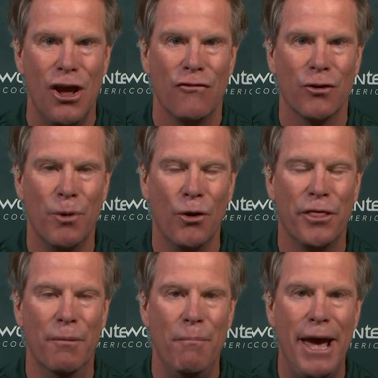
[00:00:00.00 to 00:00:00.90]
for both
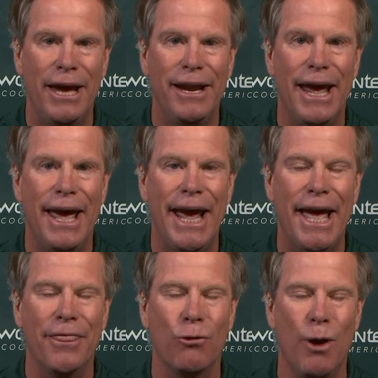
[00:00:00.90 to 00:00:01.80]
the men
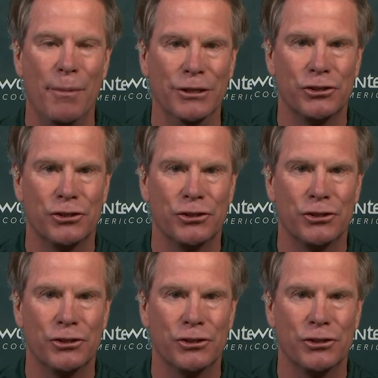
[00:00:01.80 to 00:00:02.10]
and the women.